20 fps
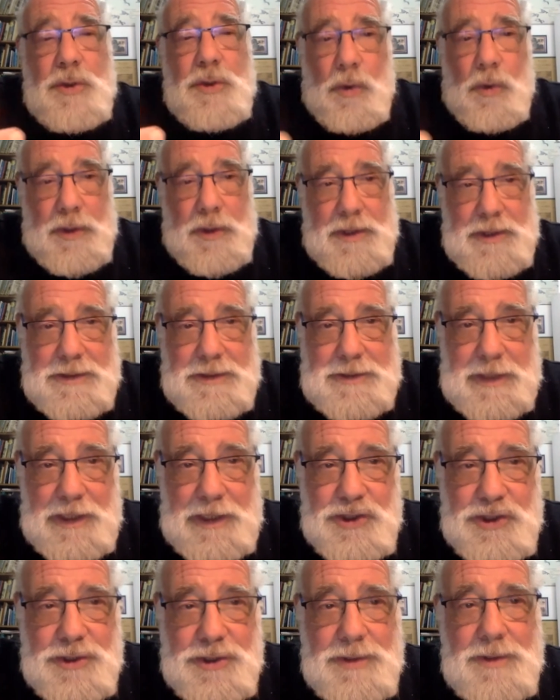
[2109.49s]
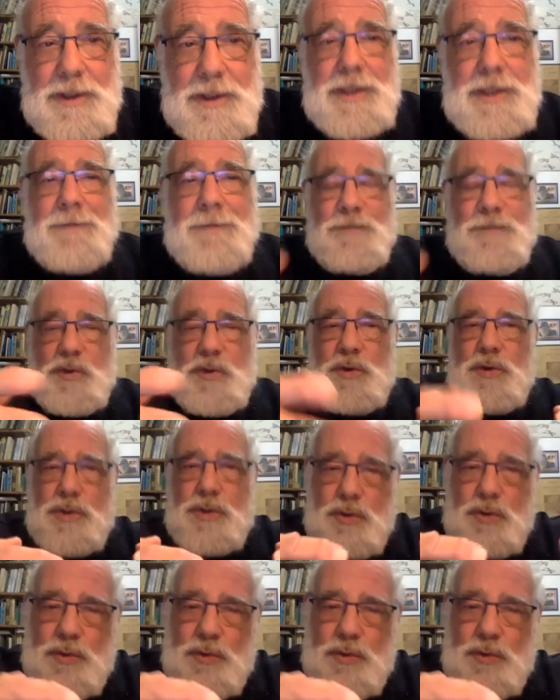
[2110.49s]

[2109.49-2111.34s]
Organization to